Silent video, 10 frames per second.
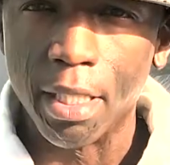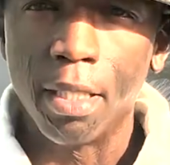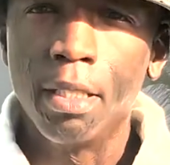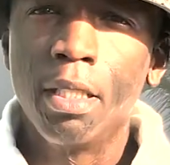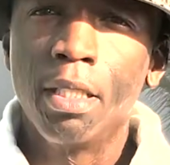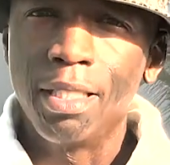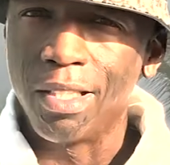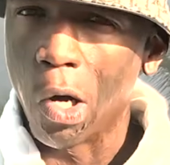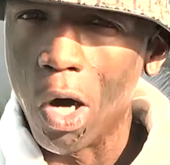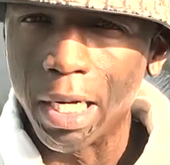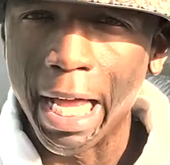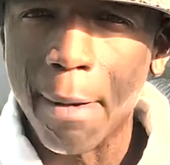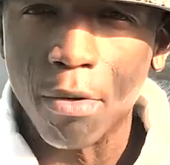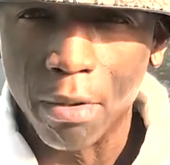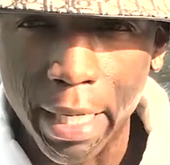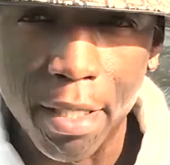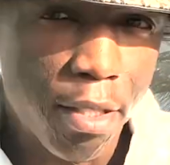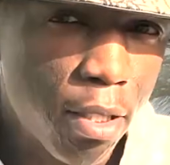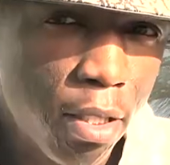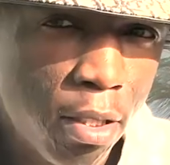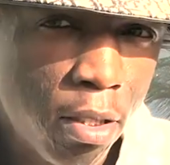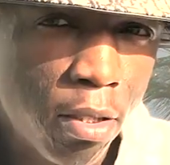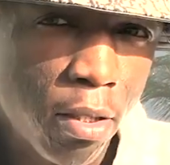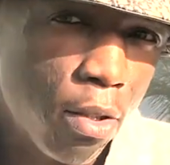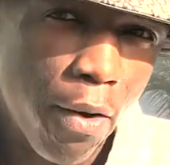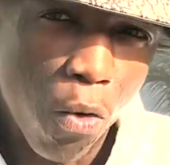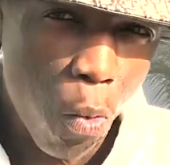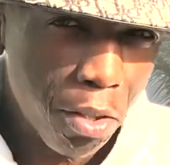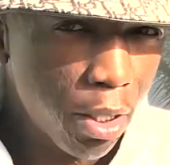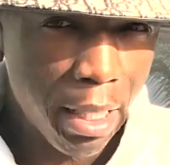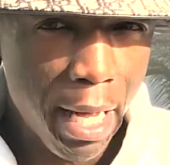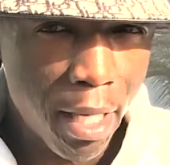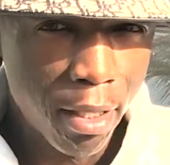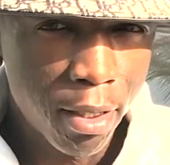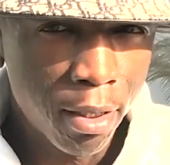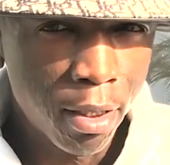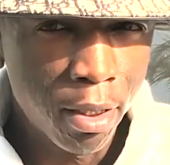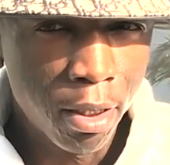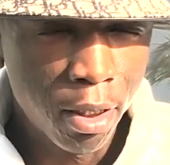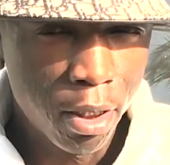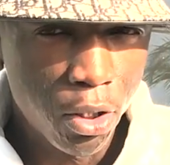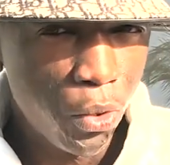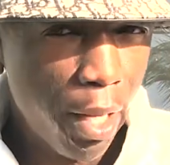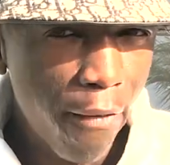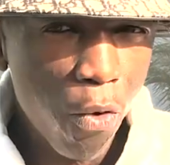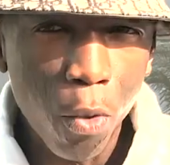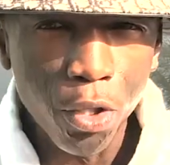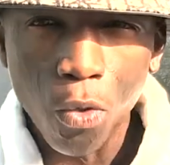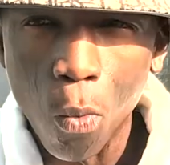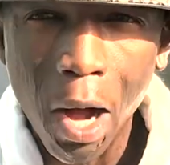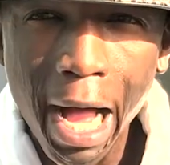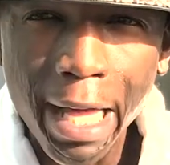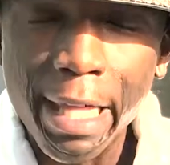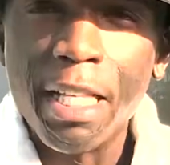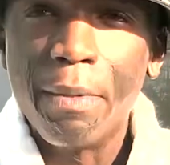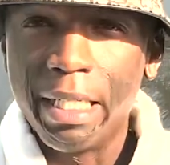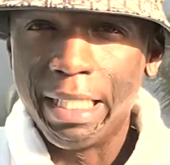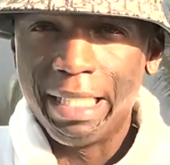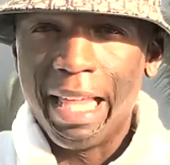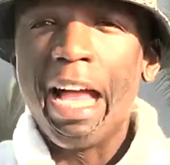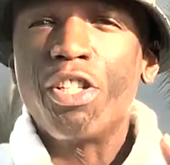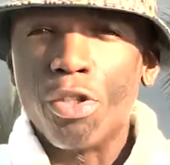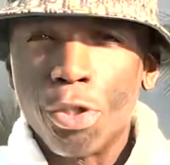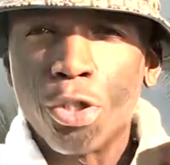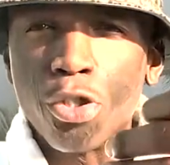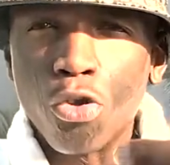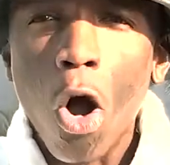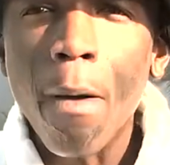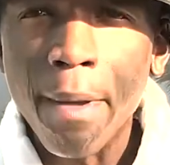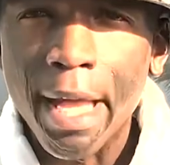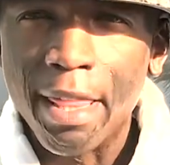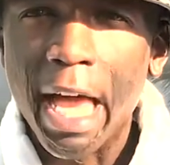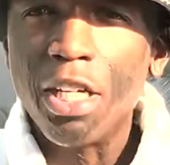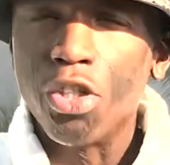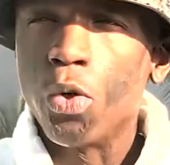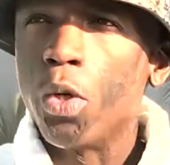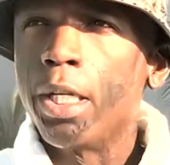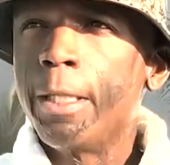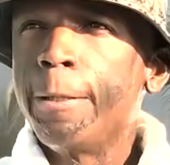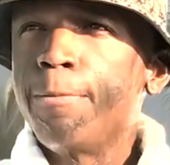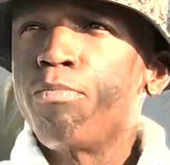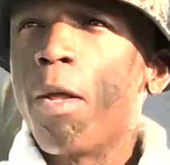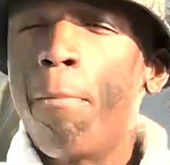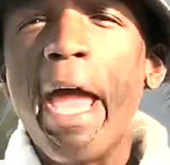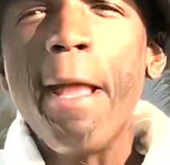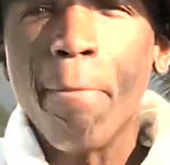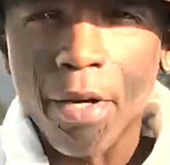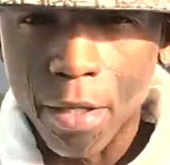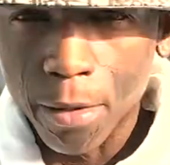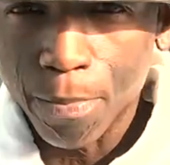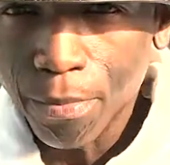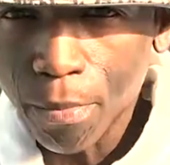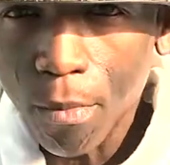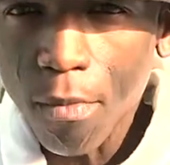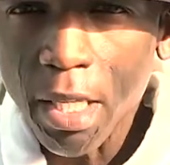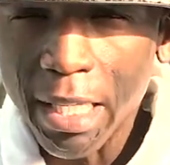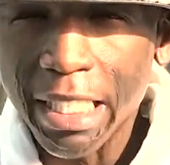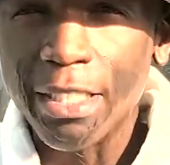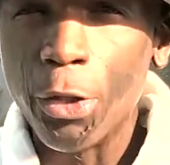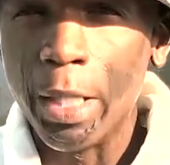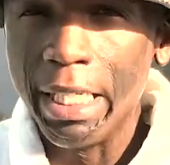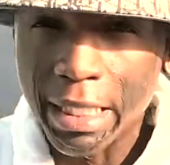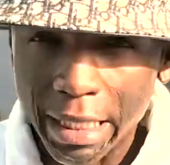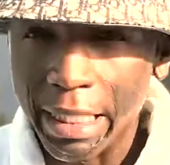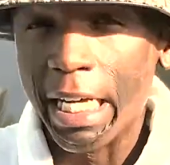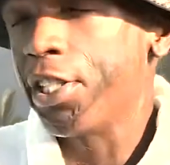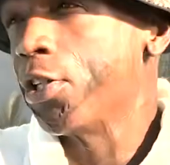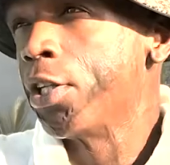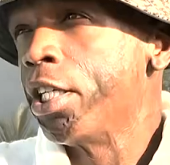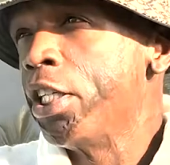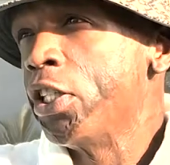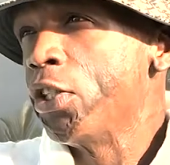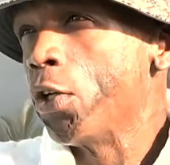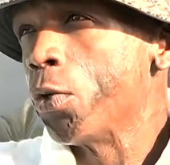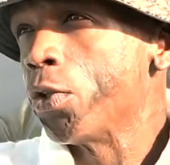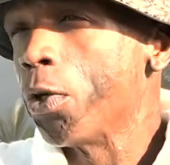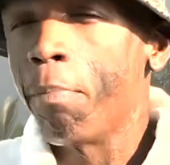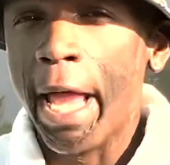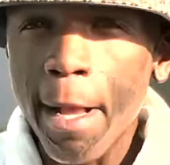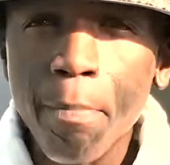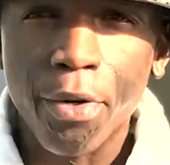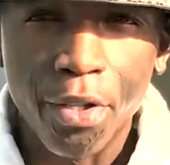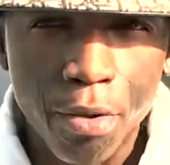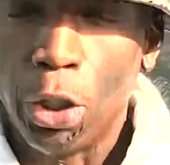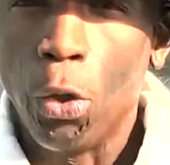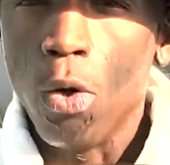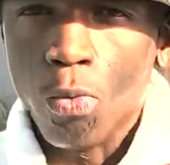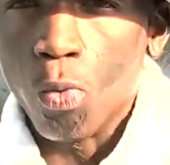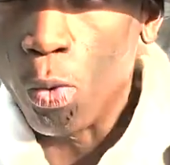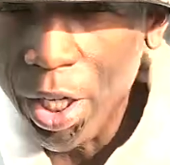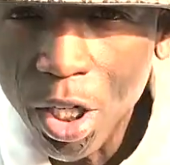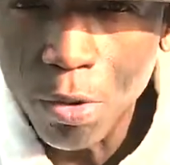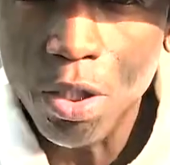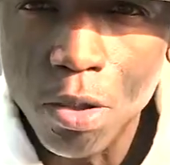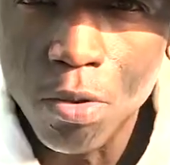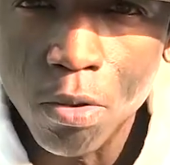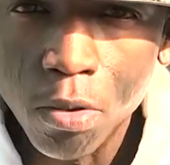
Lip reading: it? It's in all capital letters. You ever wondered that? You ever wonder why? That's because that's your straw man. That's your paper. That's your entity. That's your paper you. Your real you